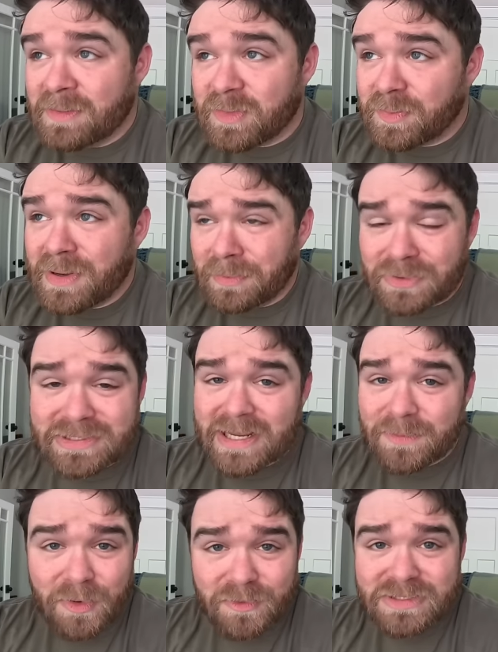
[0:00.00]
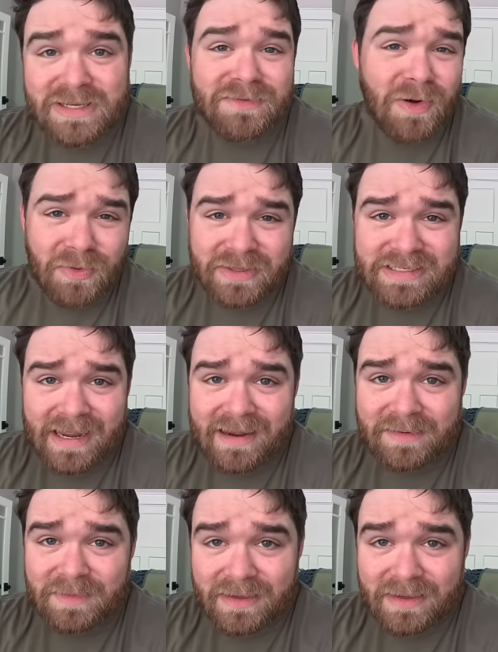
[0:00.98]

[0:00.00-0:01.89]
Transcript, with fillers: But people skip over stuff all the time.